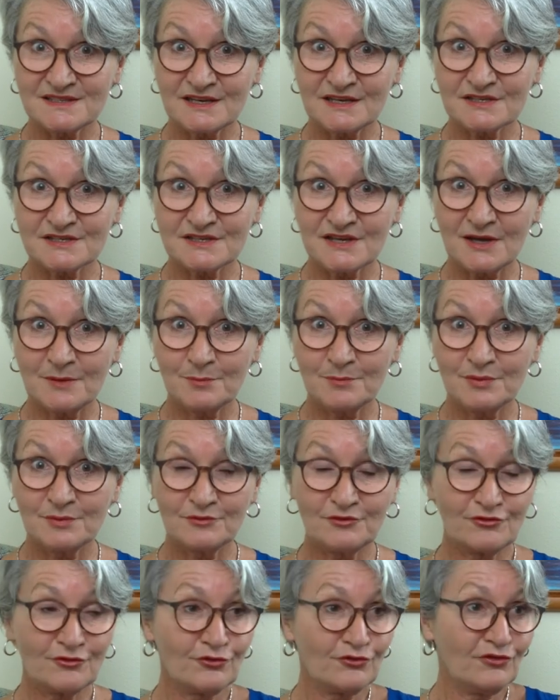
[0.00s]
things up,
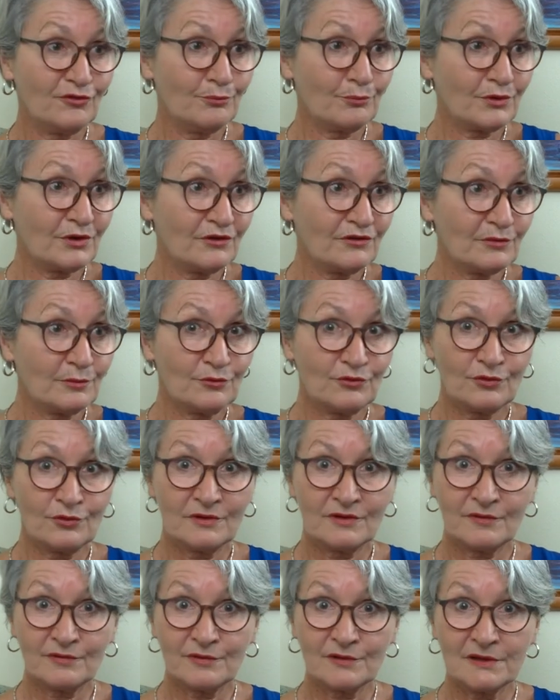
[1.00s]
so she brings them to a
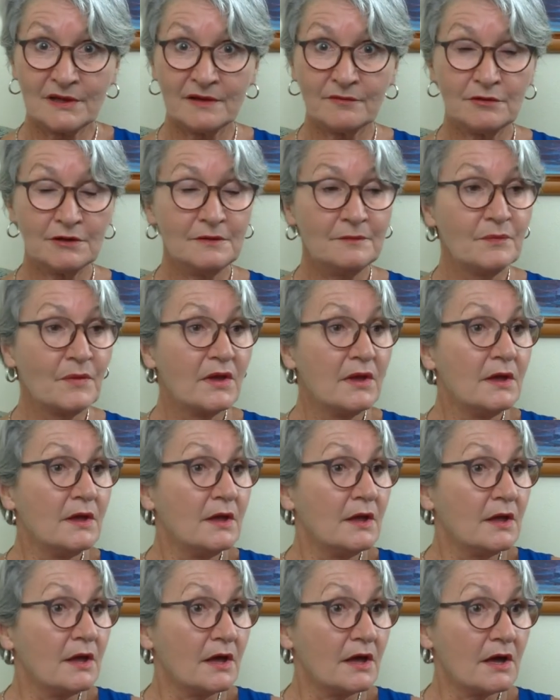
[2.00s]
different level.
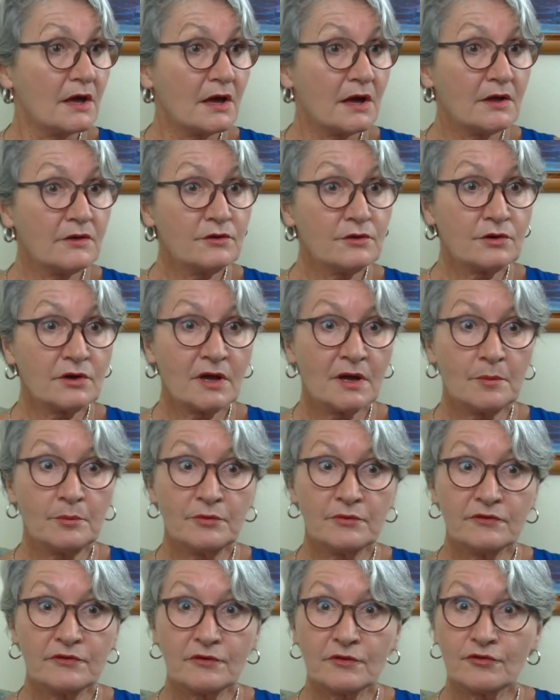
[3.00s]
Other
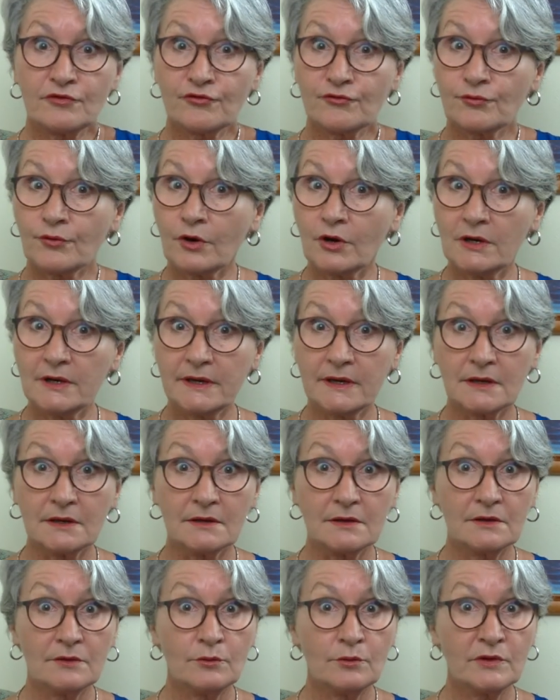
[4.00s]
couples are struggling
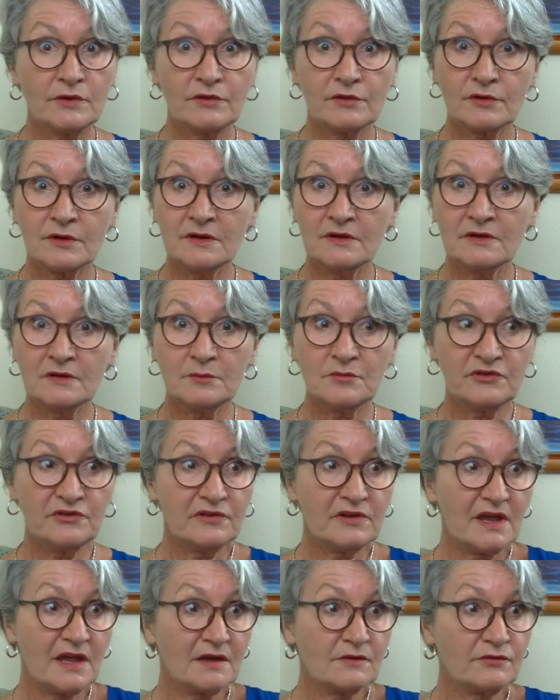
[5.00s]
with their intimacy.
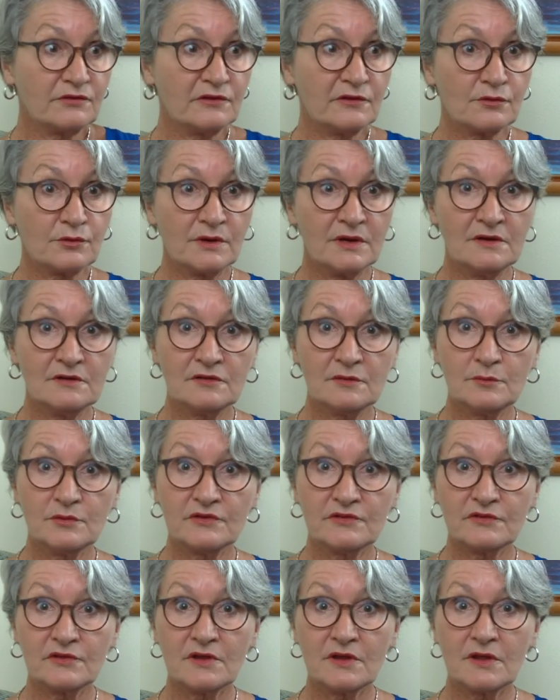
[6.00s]
They have zero
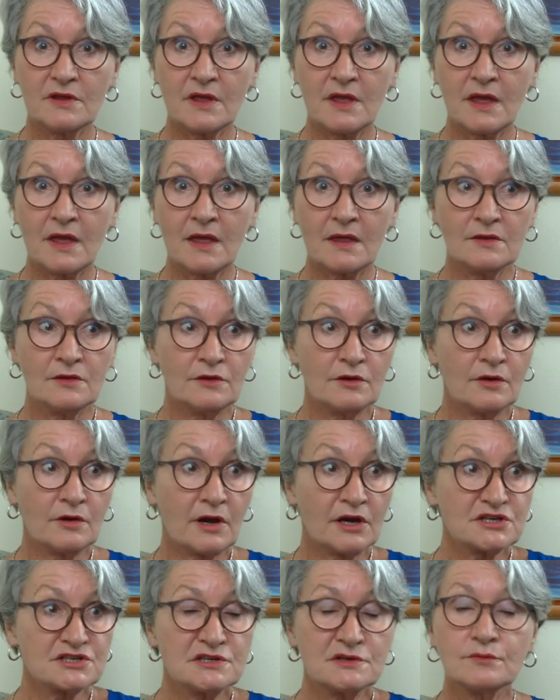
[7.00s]
intimacy and they're
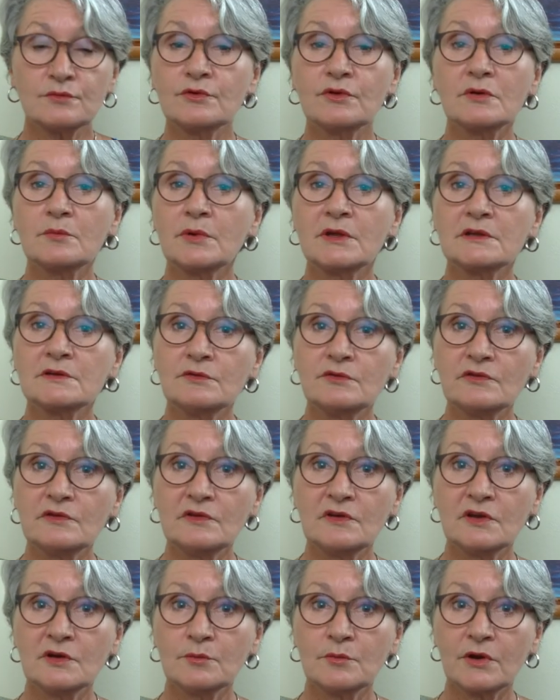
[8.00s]
actually worried about
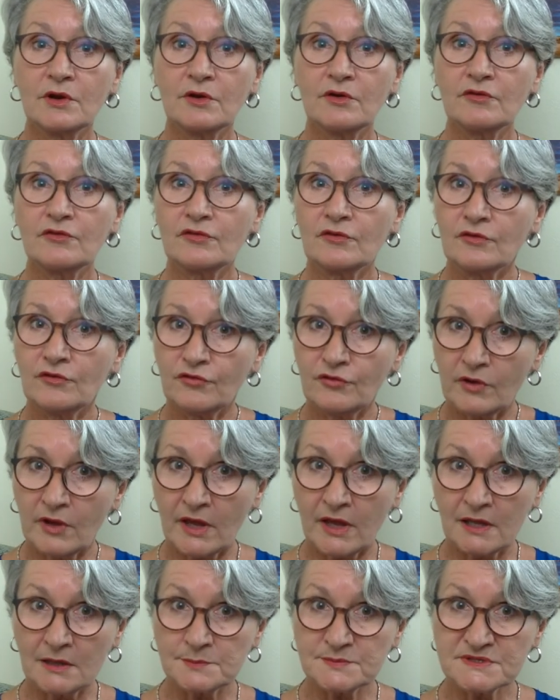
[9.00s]
losing their marriage and she
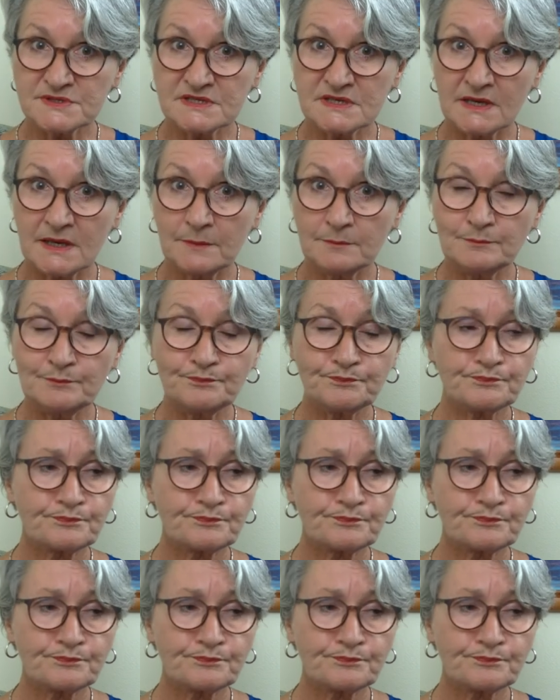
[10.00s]
helps them.